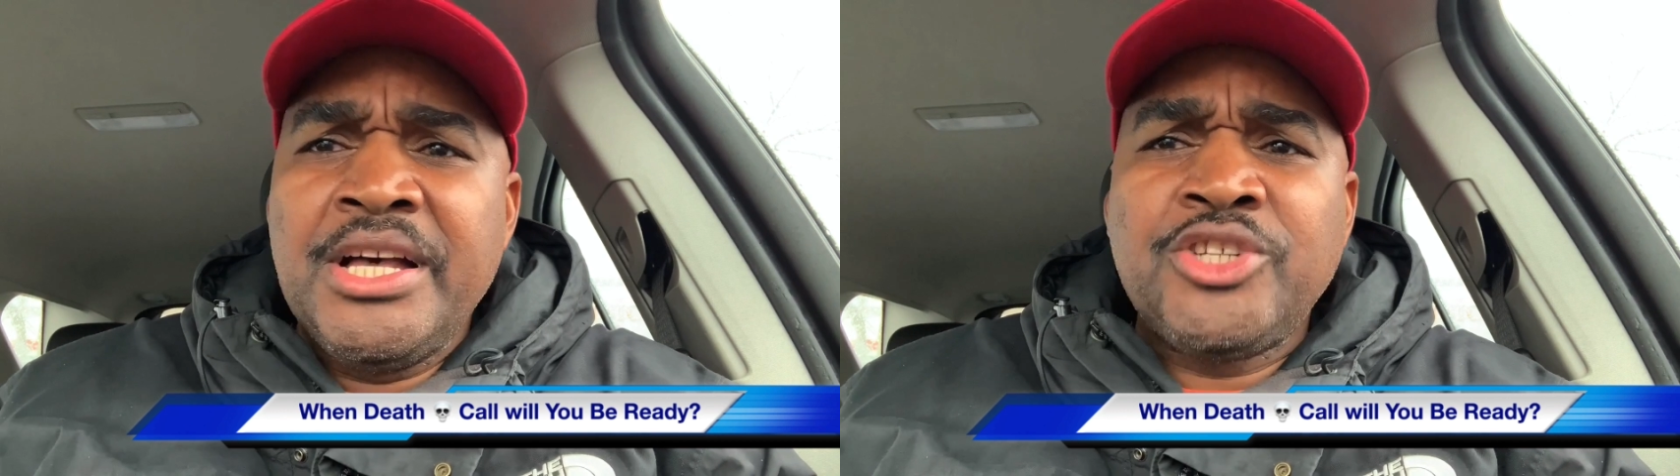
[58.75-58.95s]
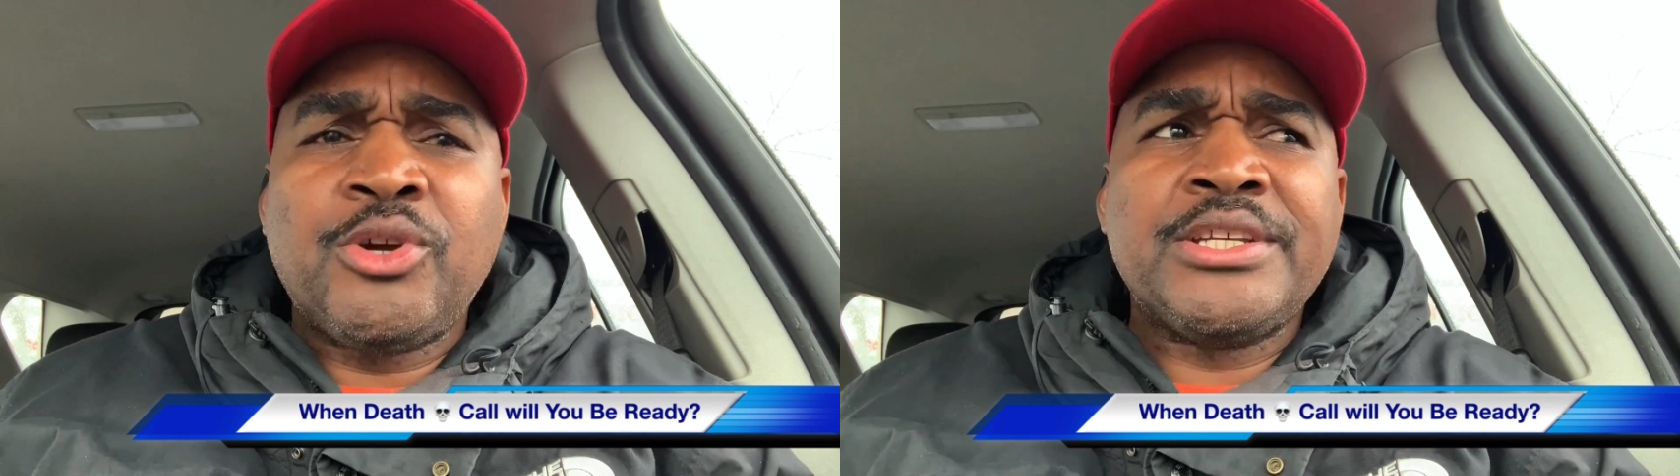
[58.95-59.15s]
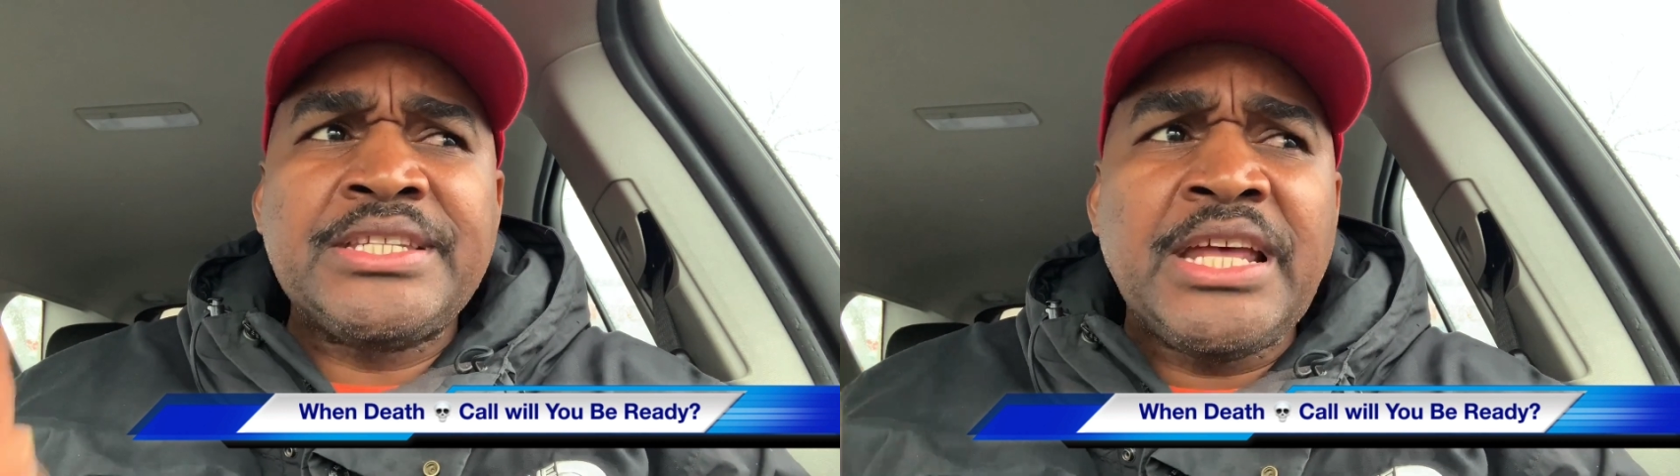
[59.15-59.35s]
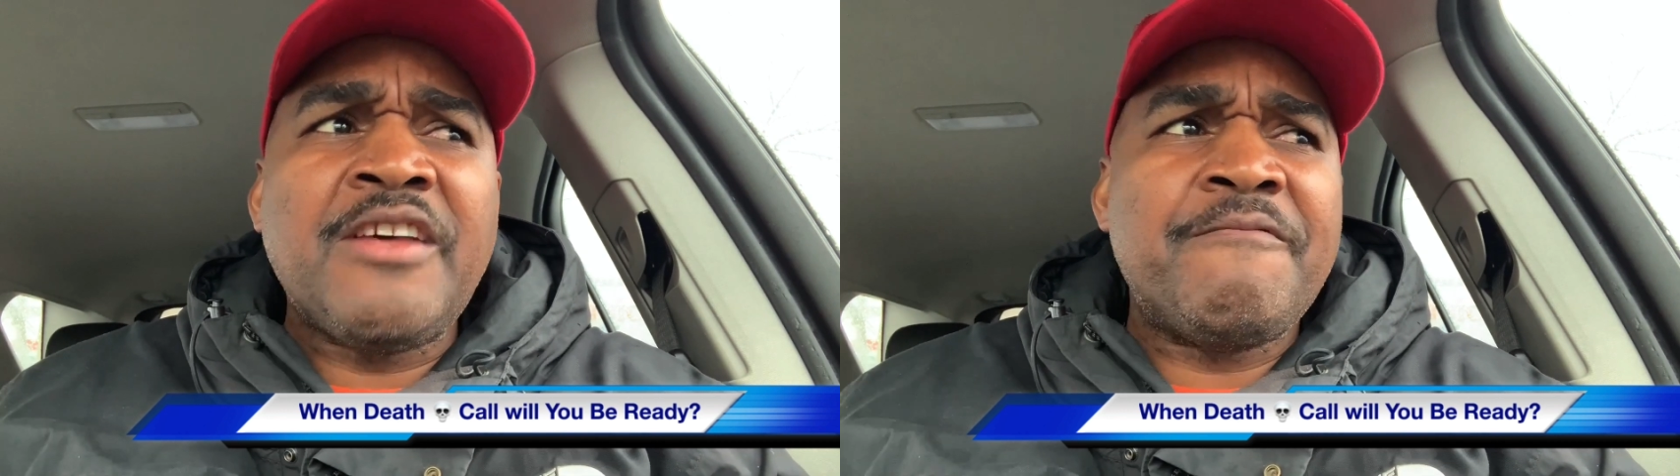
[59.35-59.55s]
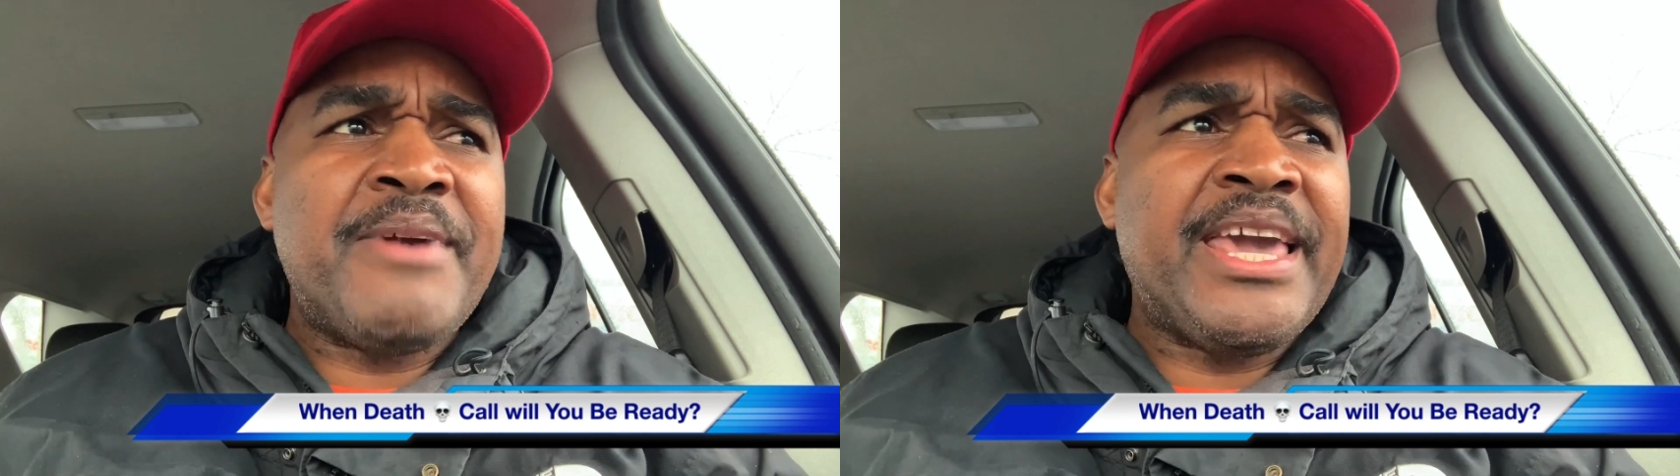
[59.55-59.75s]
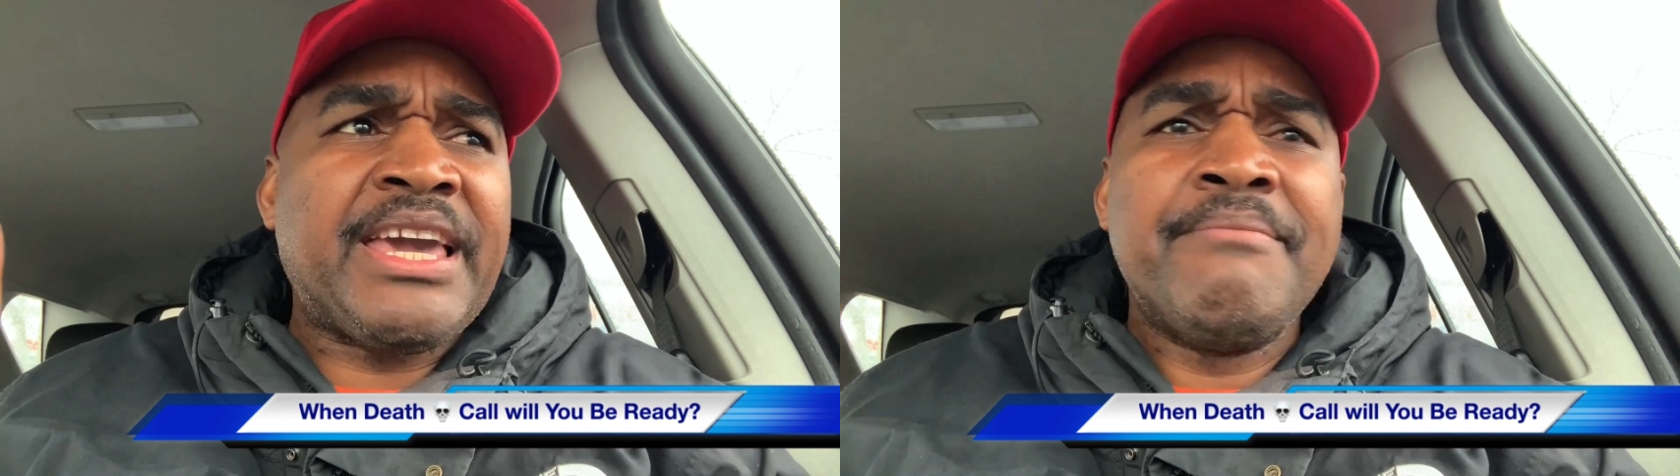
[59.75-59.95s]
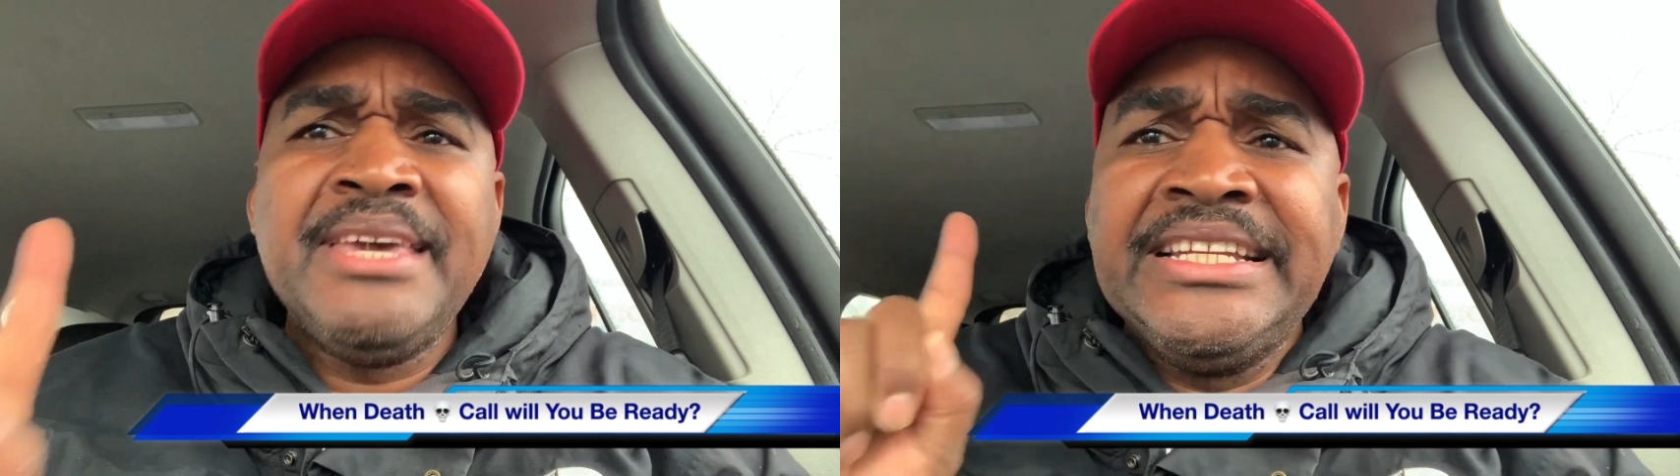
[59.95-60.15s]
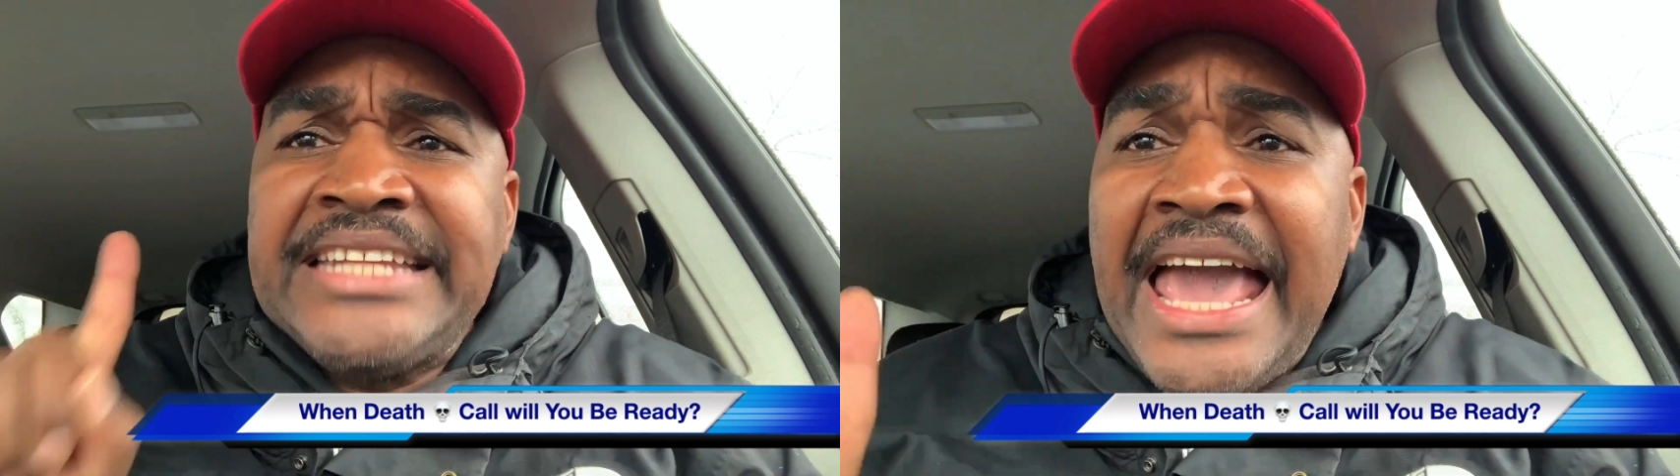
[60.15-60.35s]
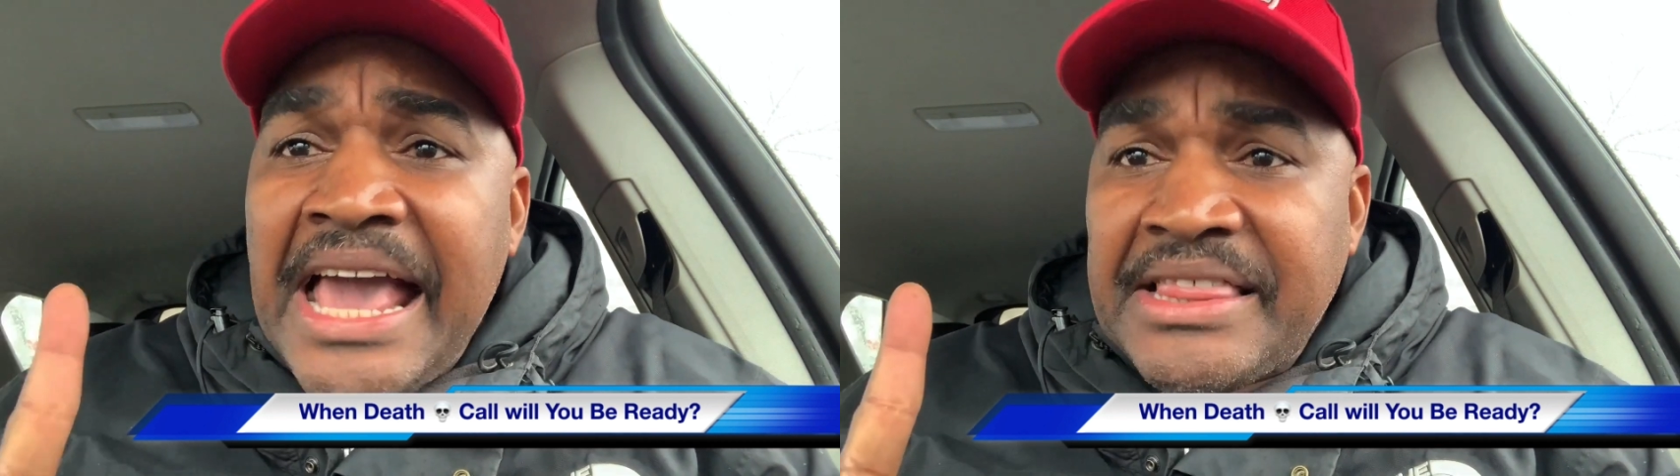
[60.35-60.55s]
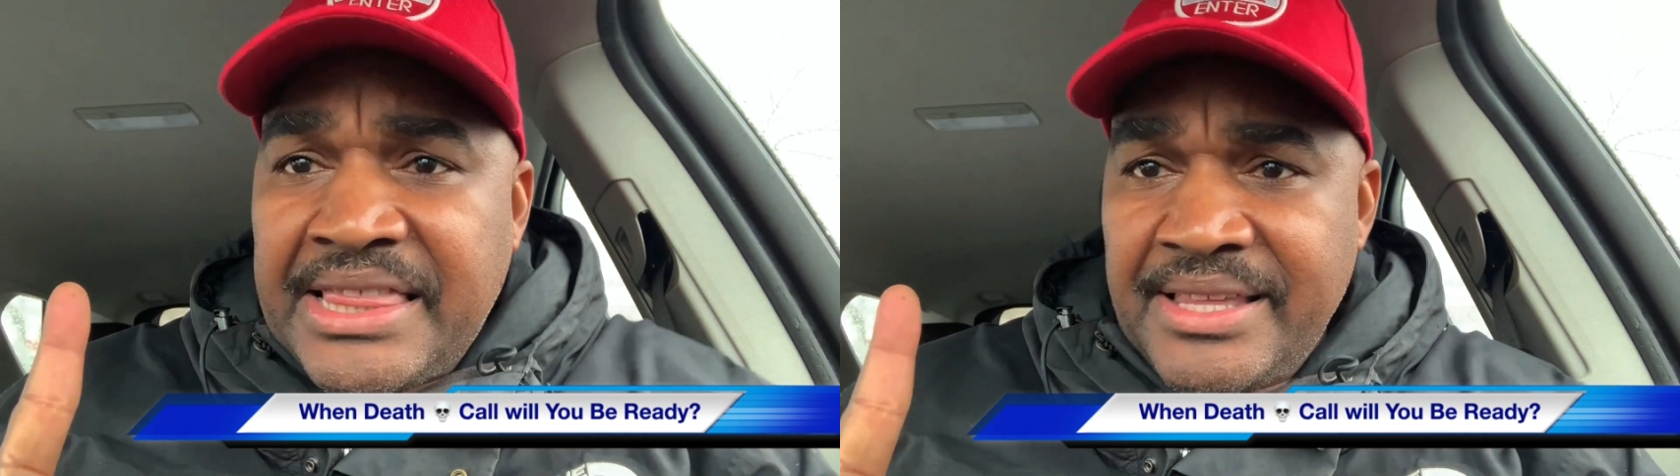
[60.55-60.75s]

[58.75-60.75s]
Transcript: So the Son of Man can be death.